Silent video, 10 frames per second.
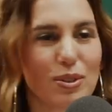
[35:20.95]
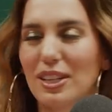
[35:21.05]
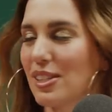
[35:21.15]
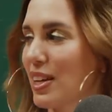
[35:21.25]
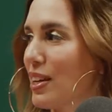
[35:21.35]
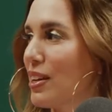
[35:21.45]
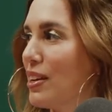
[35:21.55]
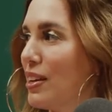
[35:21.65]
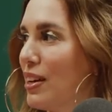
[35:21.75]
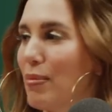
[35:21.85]
Who did I say? A
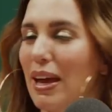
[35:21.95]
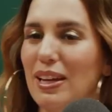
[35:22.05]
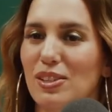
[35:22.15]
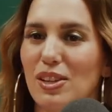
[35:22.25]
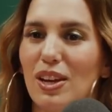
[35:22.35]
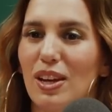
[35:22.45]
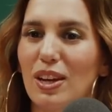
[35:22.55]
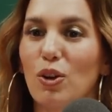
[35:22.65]
man's. A man's. You go to a man's,